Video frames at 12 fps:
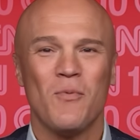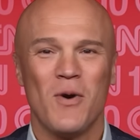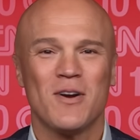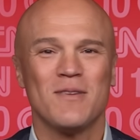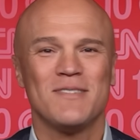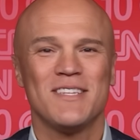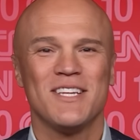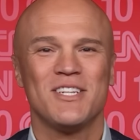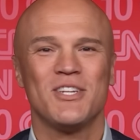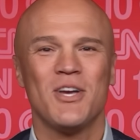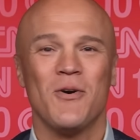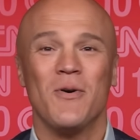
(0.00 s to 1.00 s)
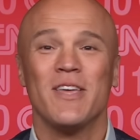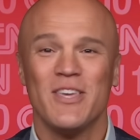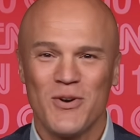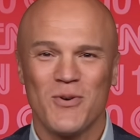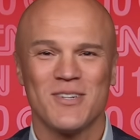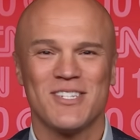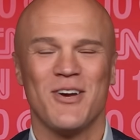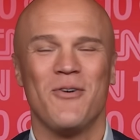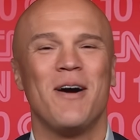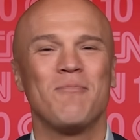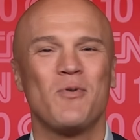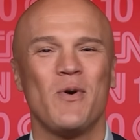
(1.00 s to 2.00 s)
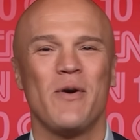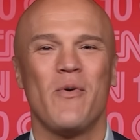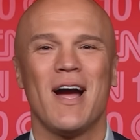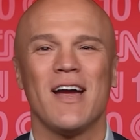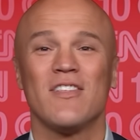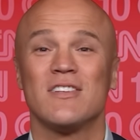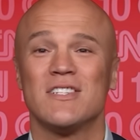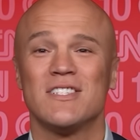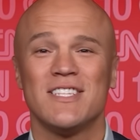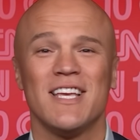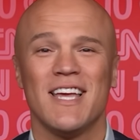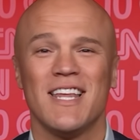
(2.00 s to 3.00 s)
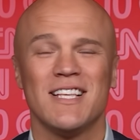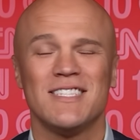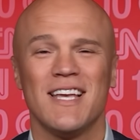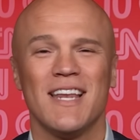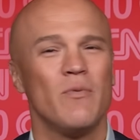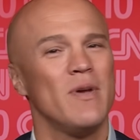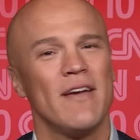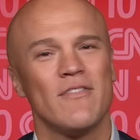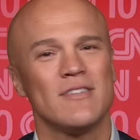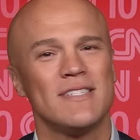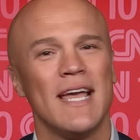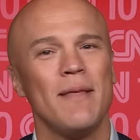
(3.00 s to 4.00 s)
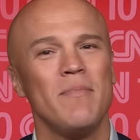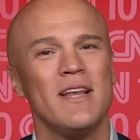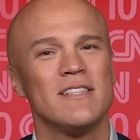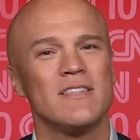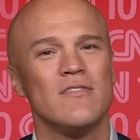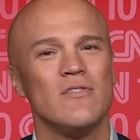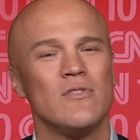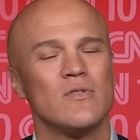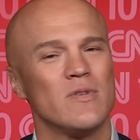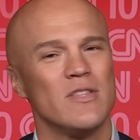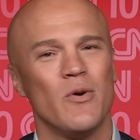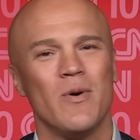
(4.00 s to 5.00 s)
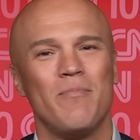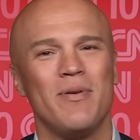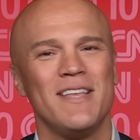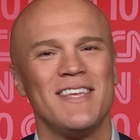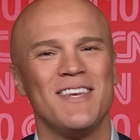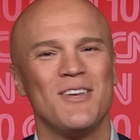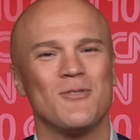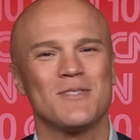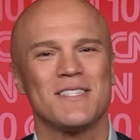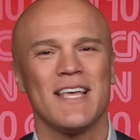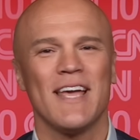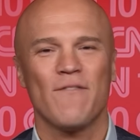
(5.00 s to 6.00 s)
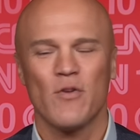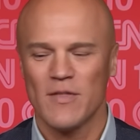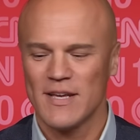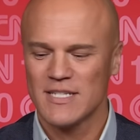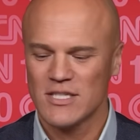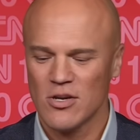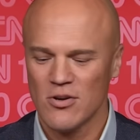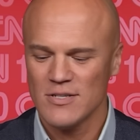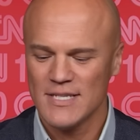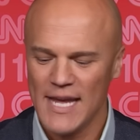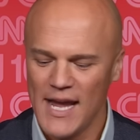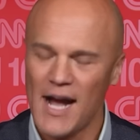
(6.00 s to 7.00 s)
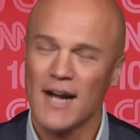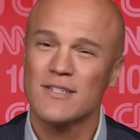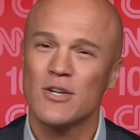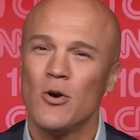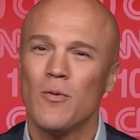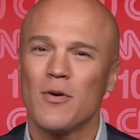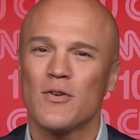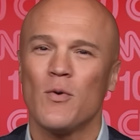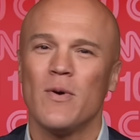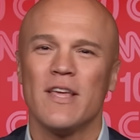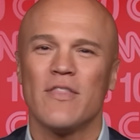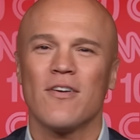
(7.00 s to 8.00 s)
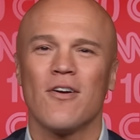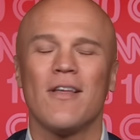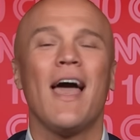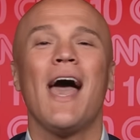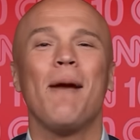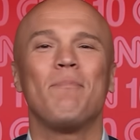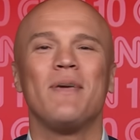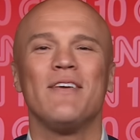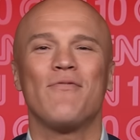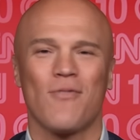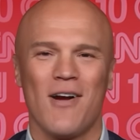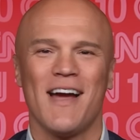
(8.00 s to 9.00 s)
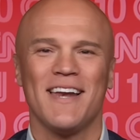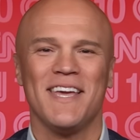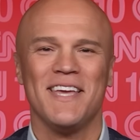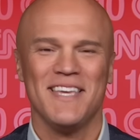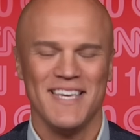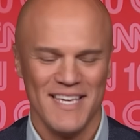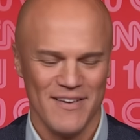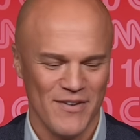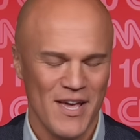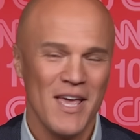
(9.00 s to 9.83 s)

Welcome to the show, your show. I'm Coy Wire. This is CNN 10, and we have your 10 minutes of news with no opinion, no slant for this Thursday, October 23rd. Happy Friday Eve.